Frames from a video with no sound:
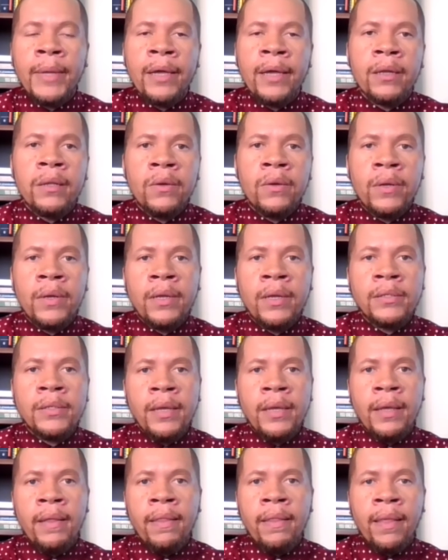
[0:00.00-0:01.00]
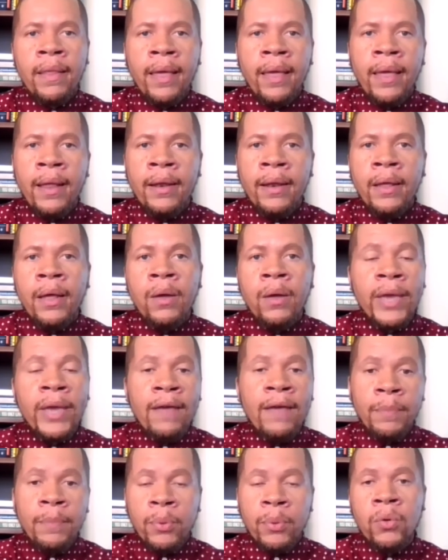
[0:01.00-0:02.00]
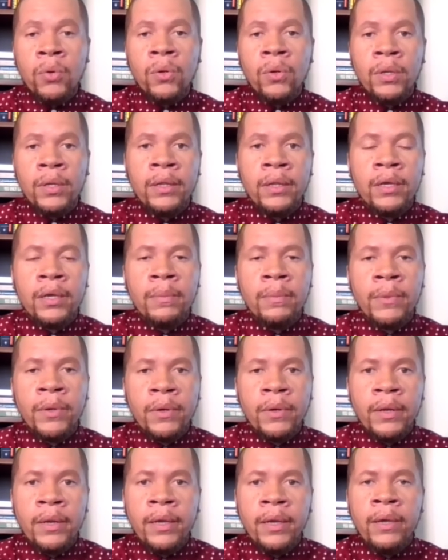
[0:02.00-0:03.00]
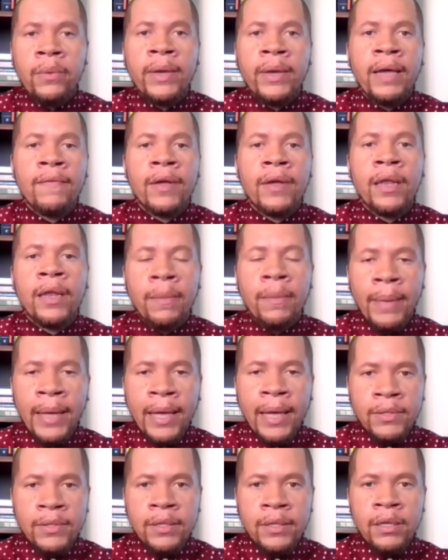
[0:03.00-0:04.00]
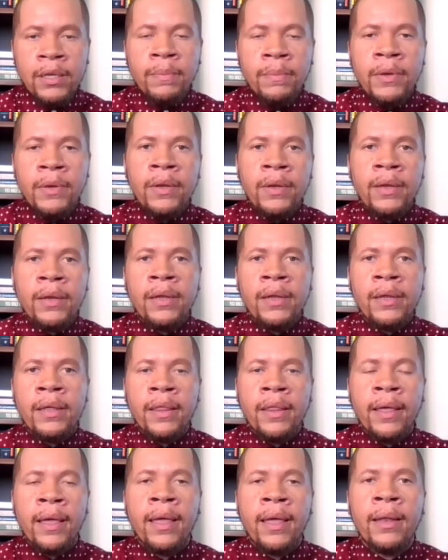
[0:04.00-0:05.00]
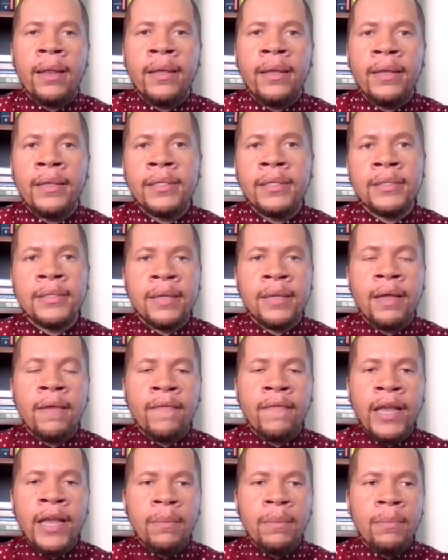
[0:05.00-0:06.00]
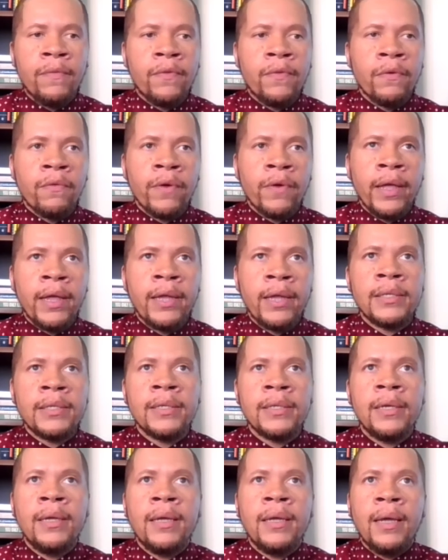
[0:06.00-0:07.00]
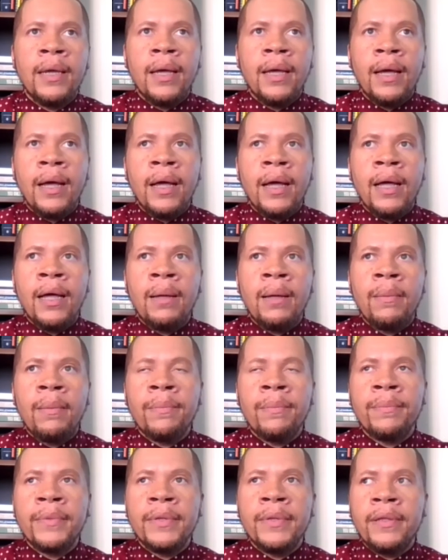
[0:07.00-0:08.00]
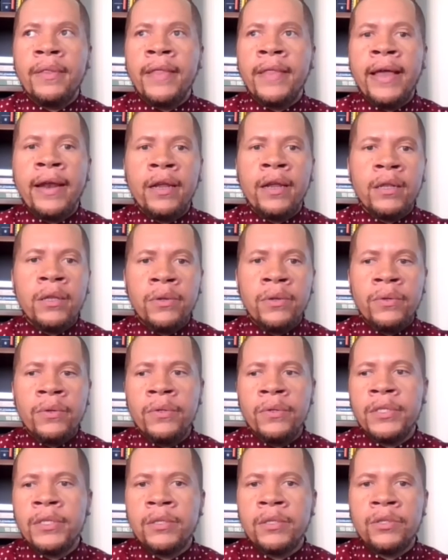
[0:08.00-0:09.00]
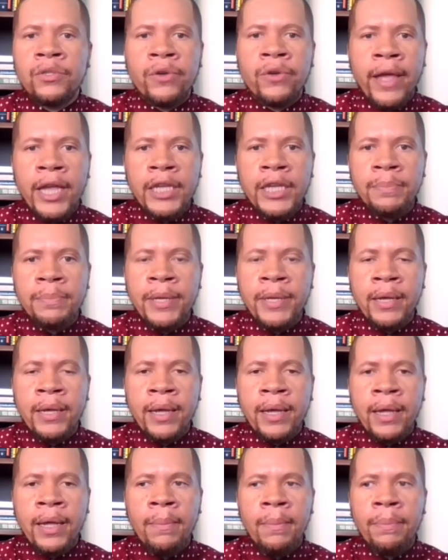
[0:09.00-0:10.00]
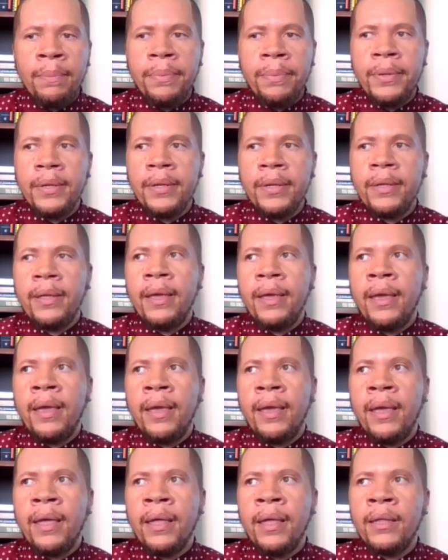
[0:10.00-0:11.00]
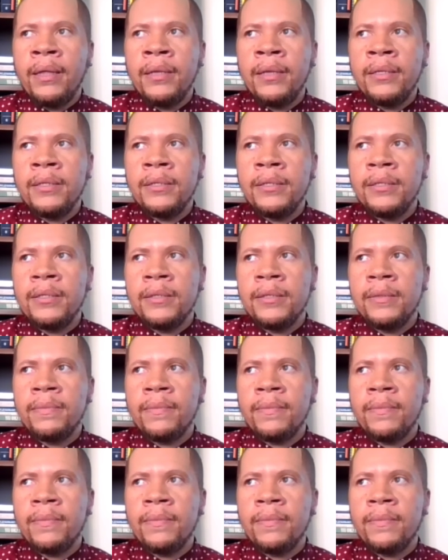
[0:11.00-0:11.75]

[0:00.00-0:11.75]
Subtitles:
Included in that, we have a pool in the community, we have a clubhouse in the community that is available for rent. That includes trash pickup, and I